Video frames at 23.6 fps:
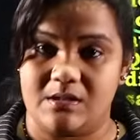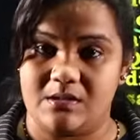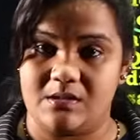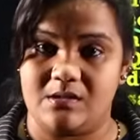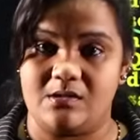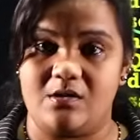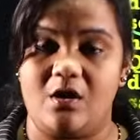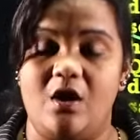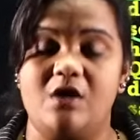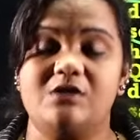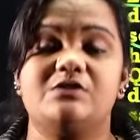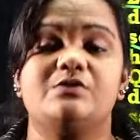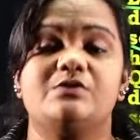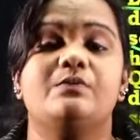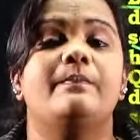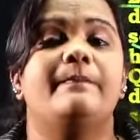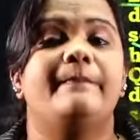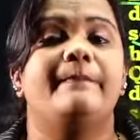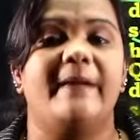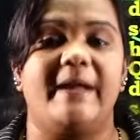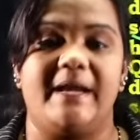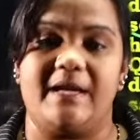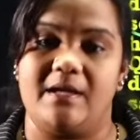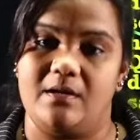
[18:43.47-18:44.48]
cause
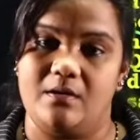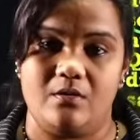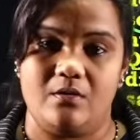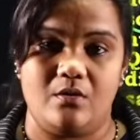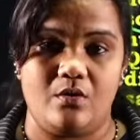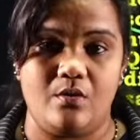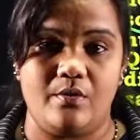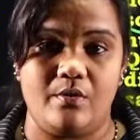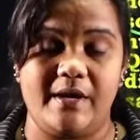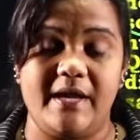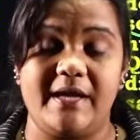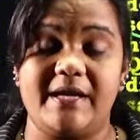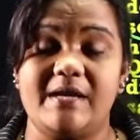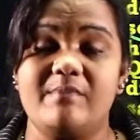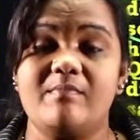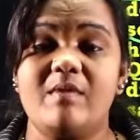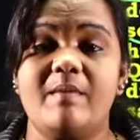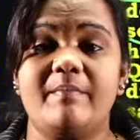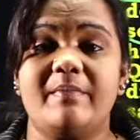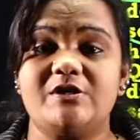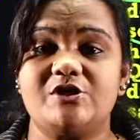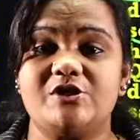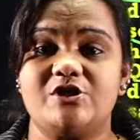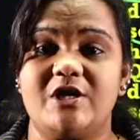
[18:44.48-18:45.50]
pain. Okay,
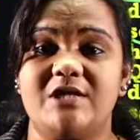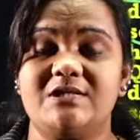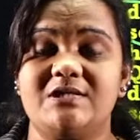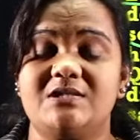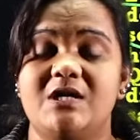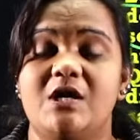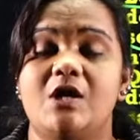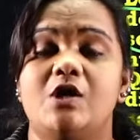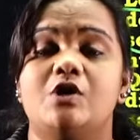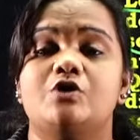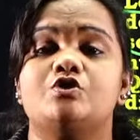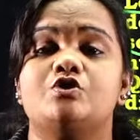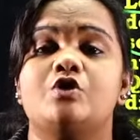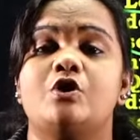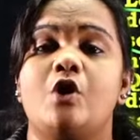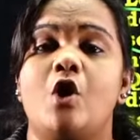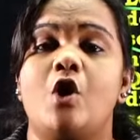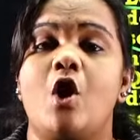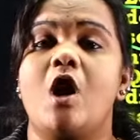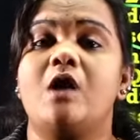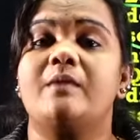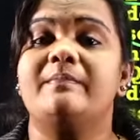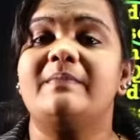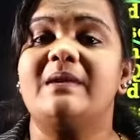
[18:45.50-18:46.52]
remember, students. So
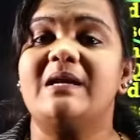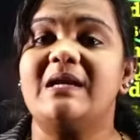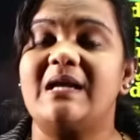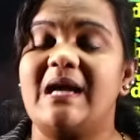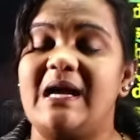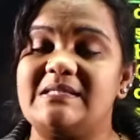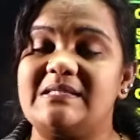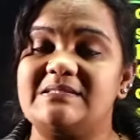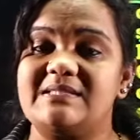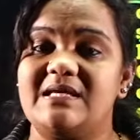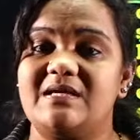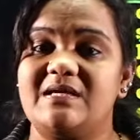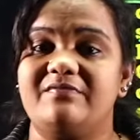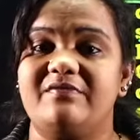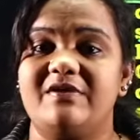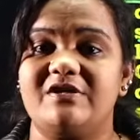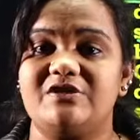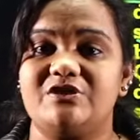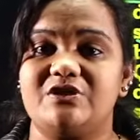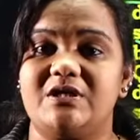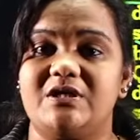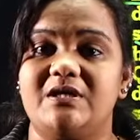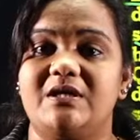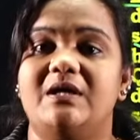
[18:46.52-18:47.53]
normal
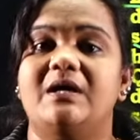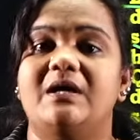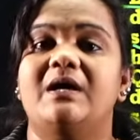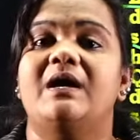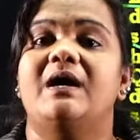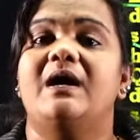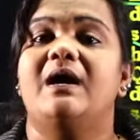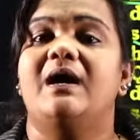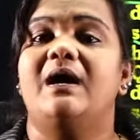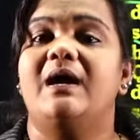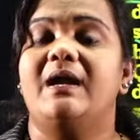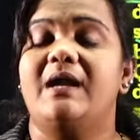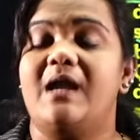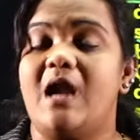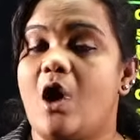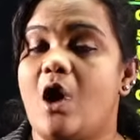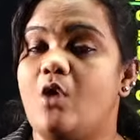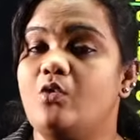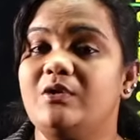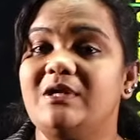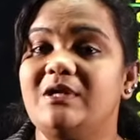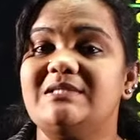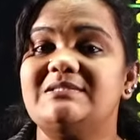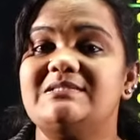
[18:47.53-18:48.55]
conservation
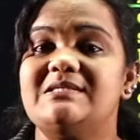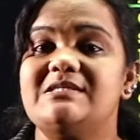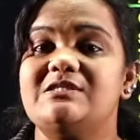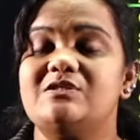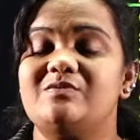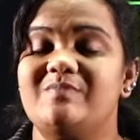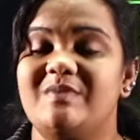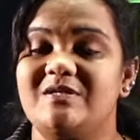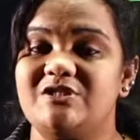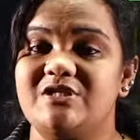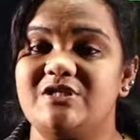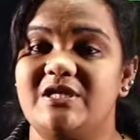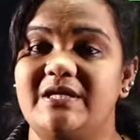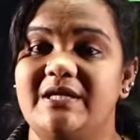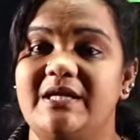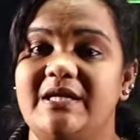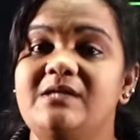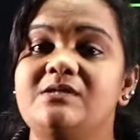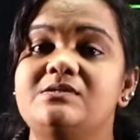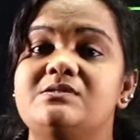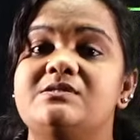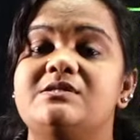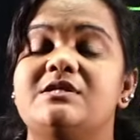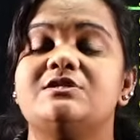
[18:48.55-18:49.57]
loudness is measured
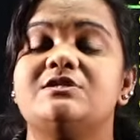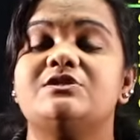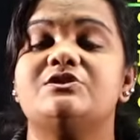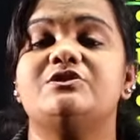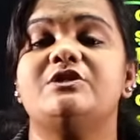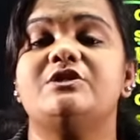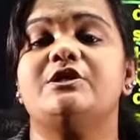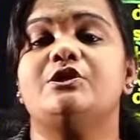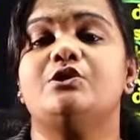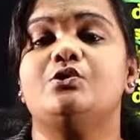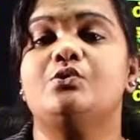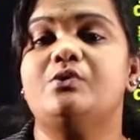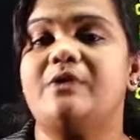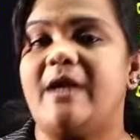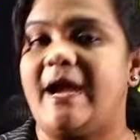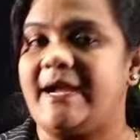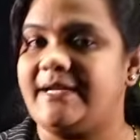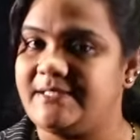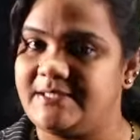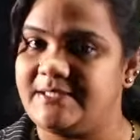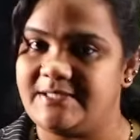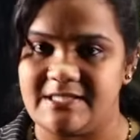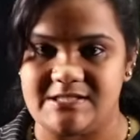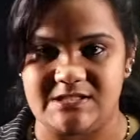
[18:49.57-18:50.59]
in 60 to
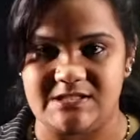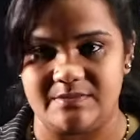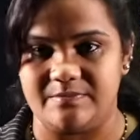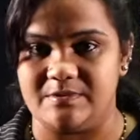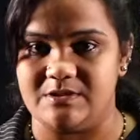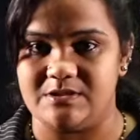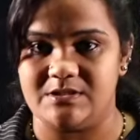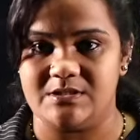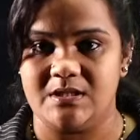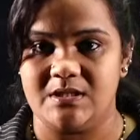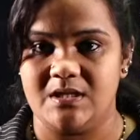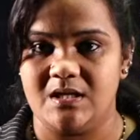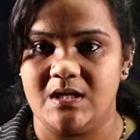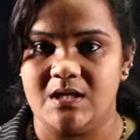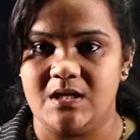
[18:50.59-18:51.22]
80 decibels.